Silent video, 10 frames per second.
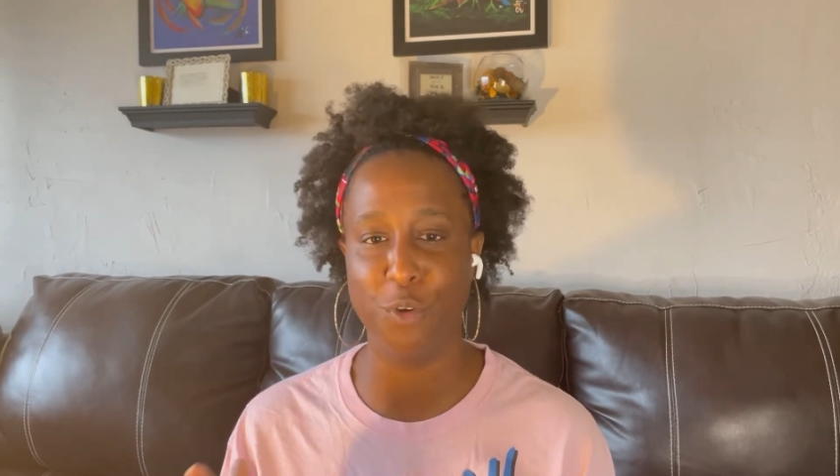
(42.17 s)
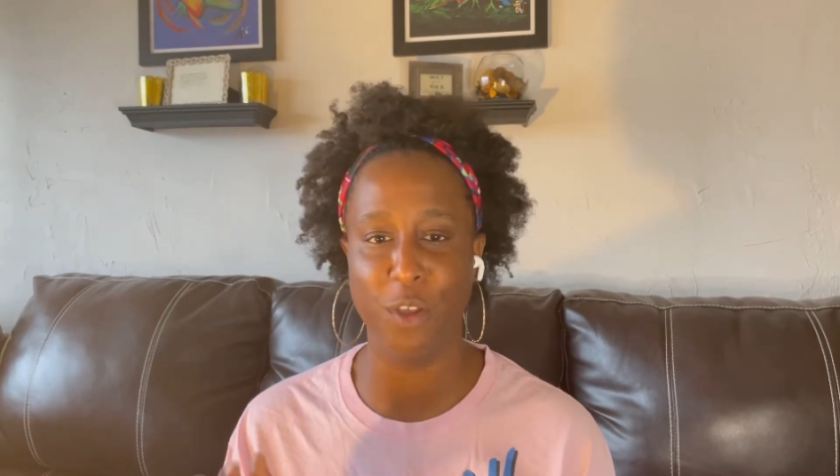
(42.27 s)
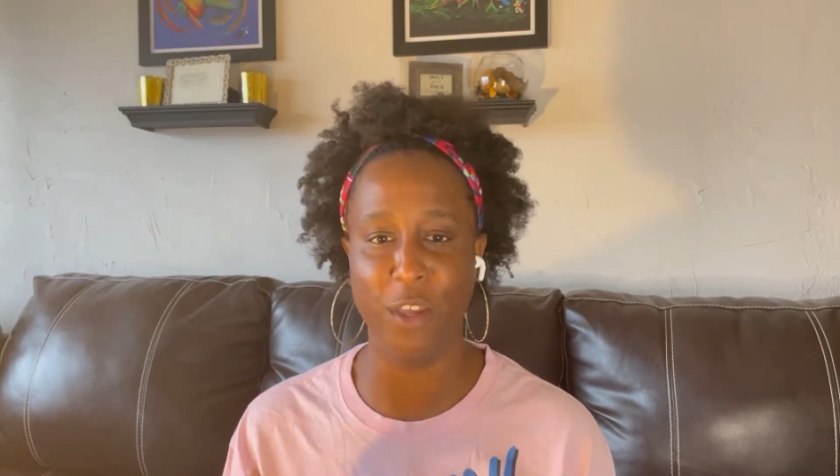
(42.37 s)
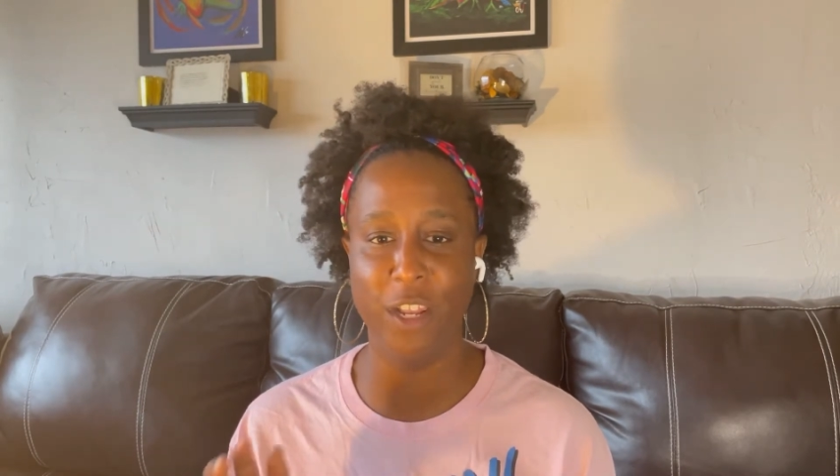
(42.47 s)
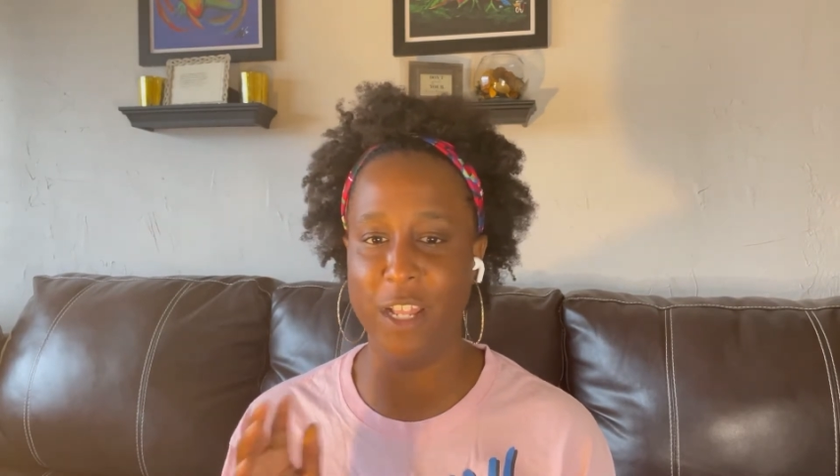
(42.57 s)

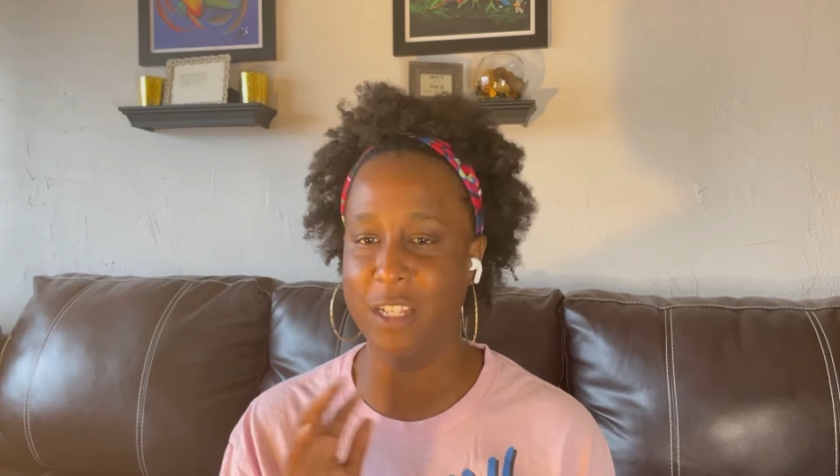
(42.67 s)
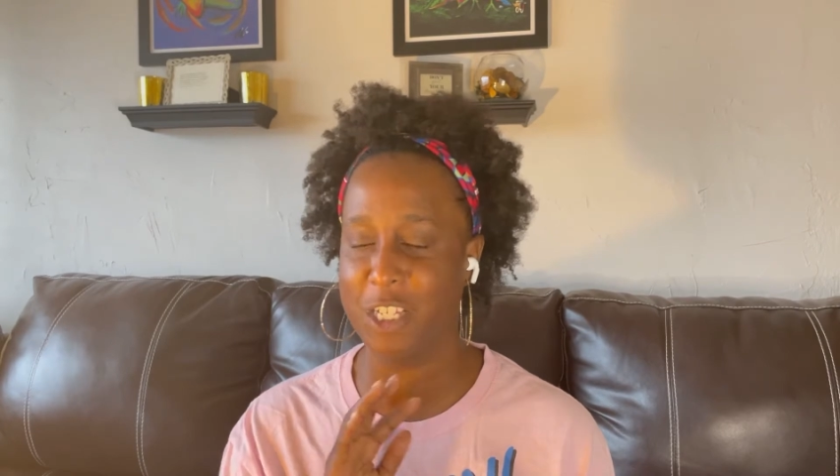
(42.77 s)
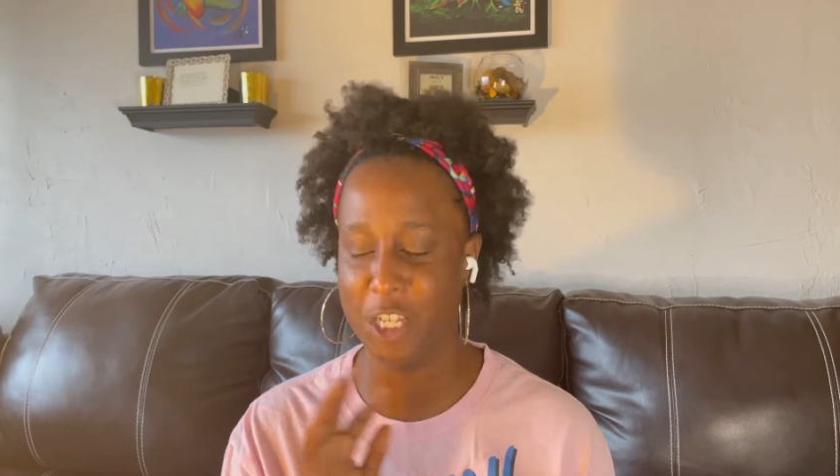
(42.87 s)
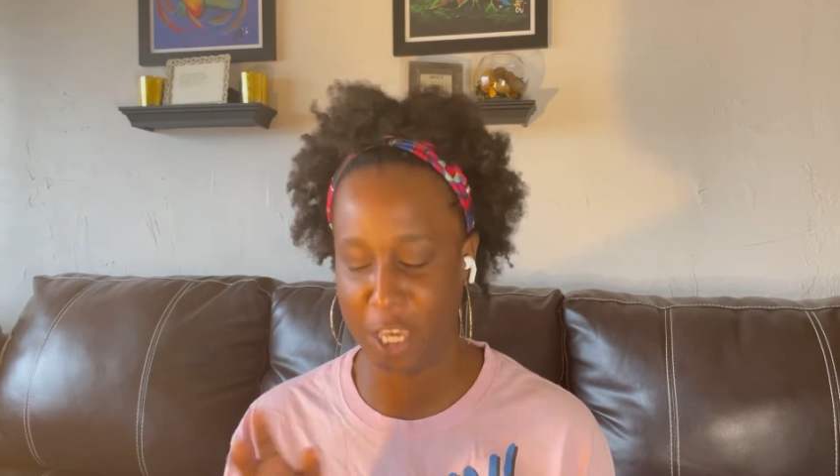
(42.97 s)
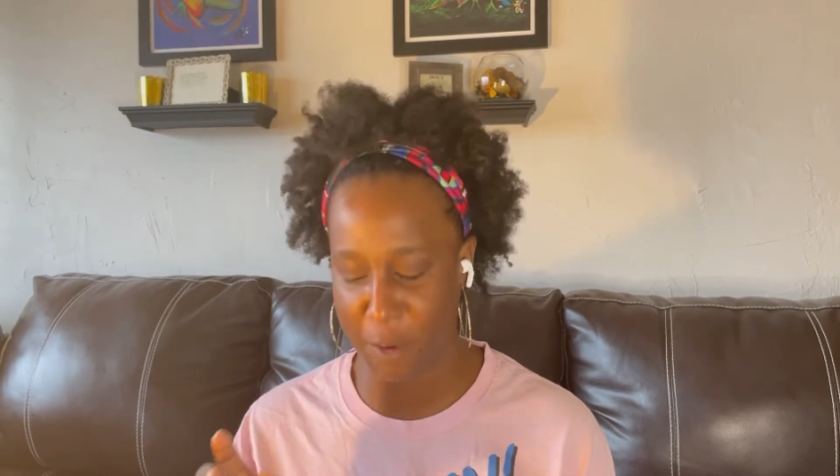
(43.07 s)
And she
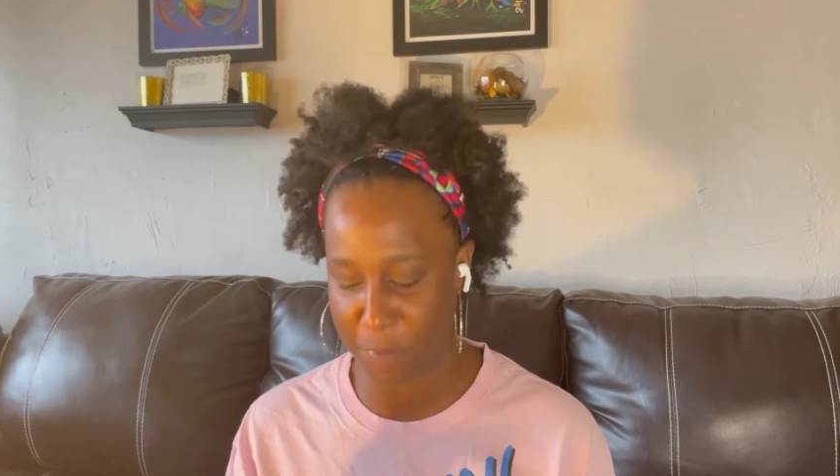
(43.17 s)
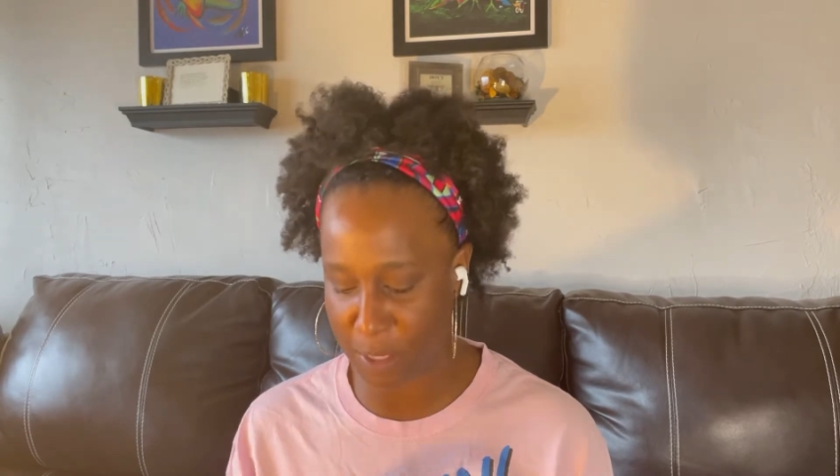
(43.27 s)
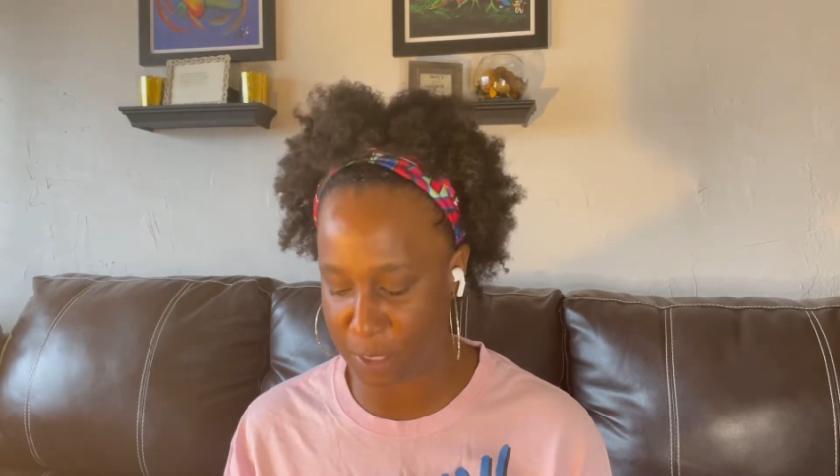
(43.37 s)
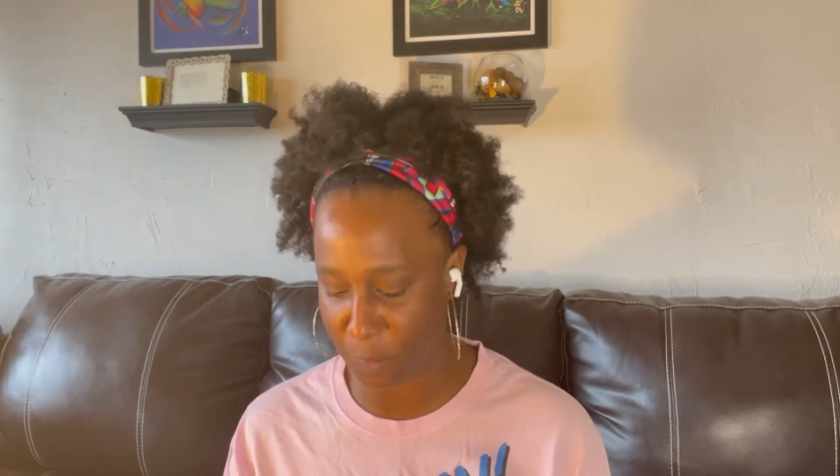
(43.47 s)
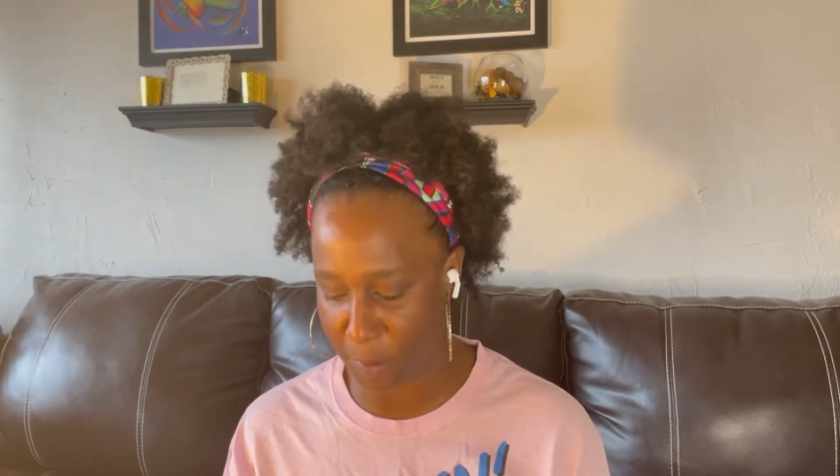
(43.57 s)
gave me this
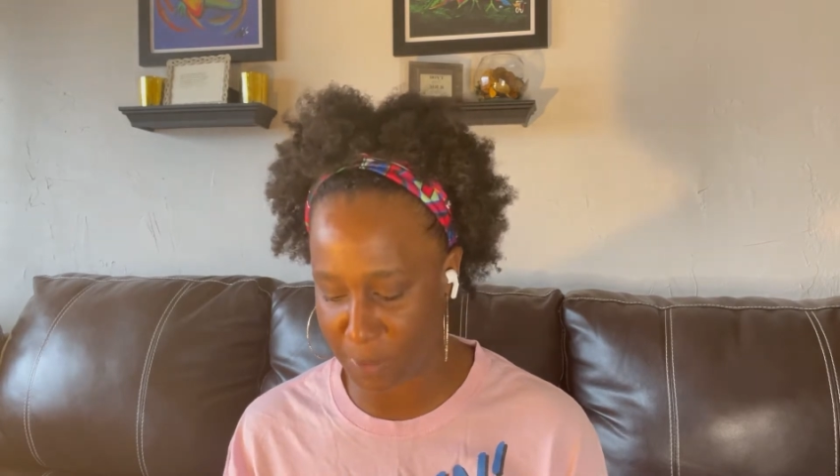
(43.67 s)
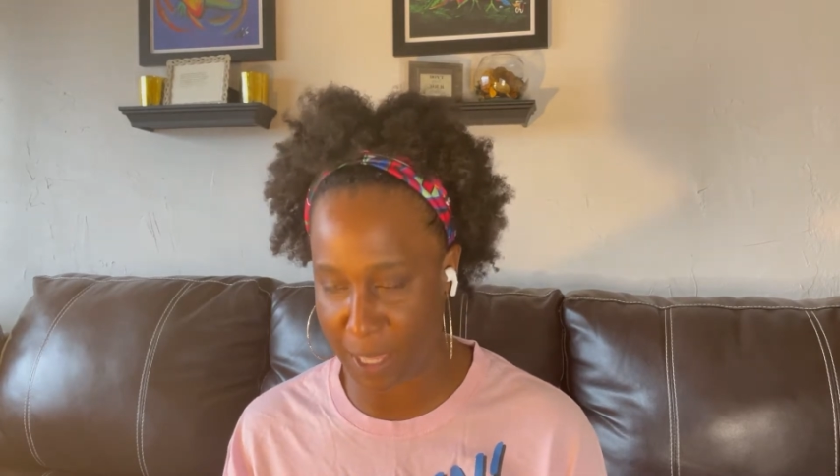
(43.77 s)
website,